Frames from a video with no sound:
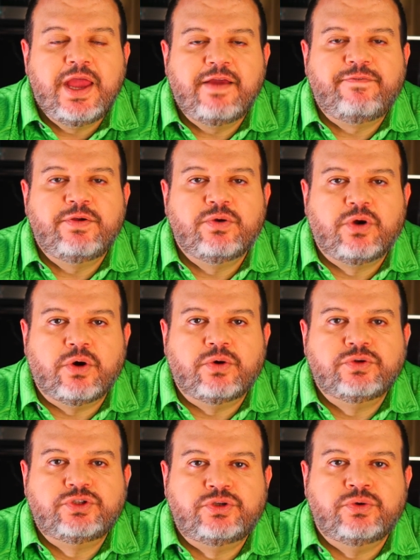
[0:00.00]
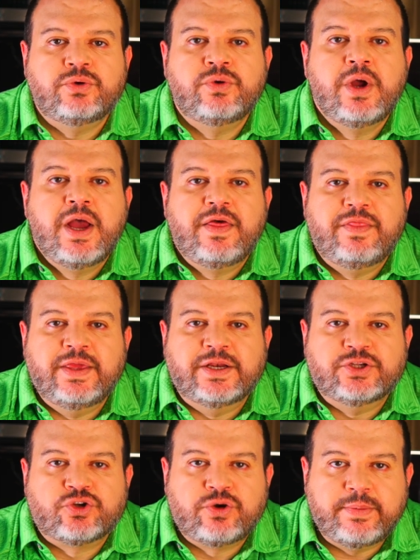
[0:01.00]
If you go to the
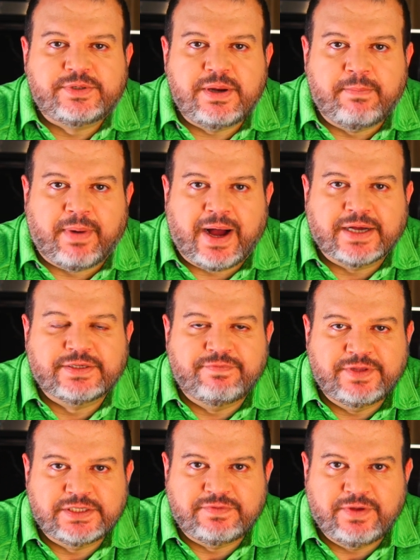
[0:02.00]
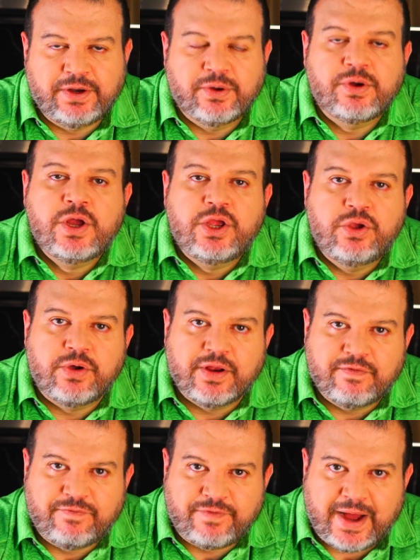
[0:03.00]
description box of this video, you
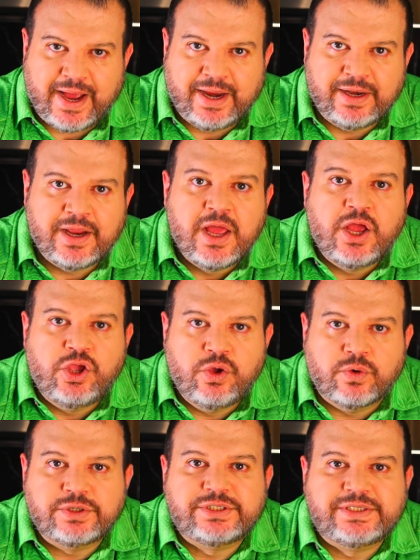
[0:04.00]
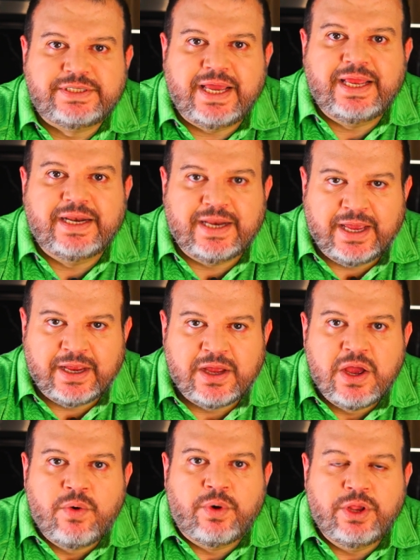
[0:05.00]
can find your state
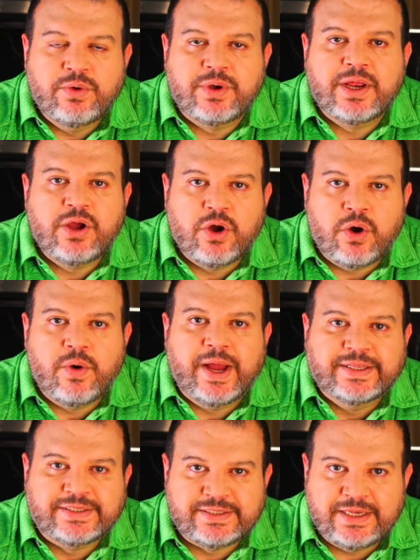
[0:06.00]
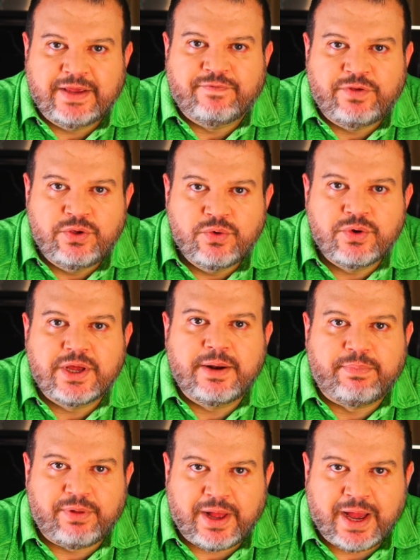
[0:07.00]
link where you can go and see if you can
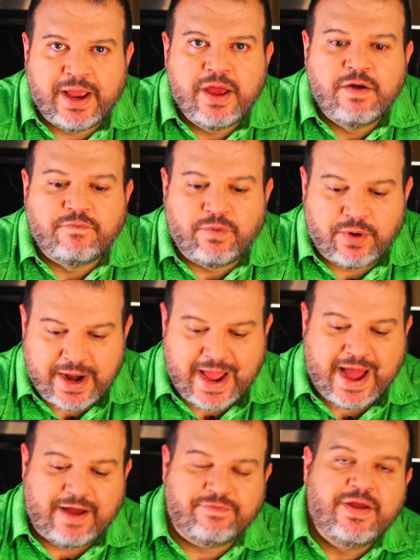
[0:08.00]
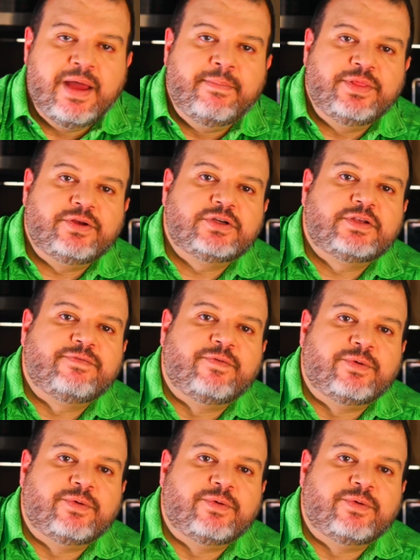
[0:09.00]
apply for HAF. But there's